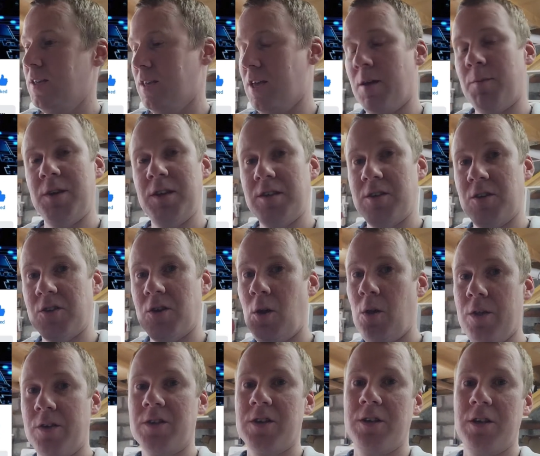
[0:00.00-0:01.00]
Yeah, he does
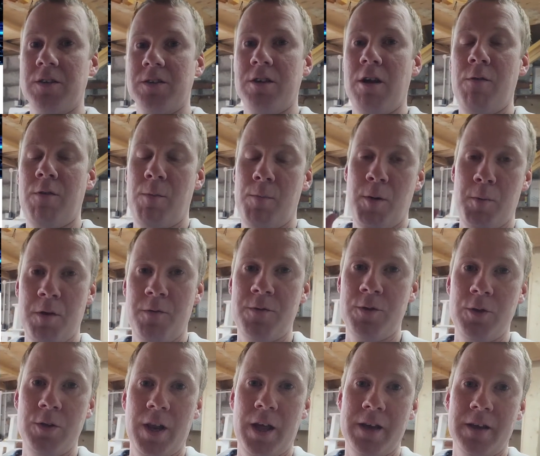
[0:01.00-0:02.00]
all this kind of stuff. I'll pop a
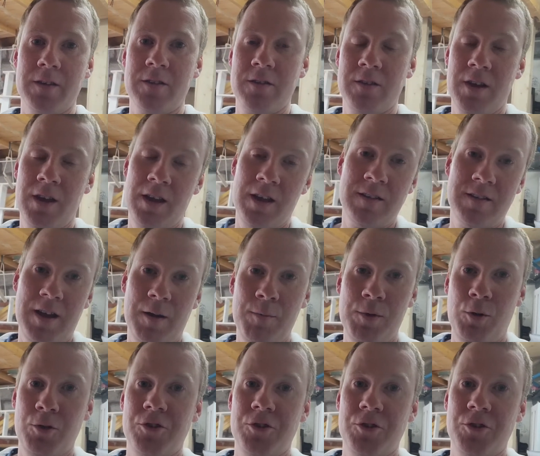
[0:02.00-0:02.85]
few links down below in the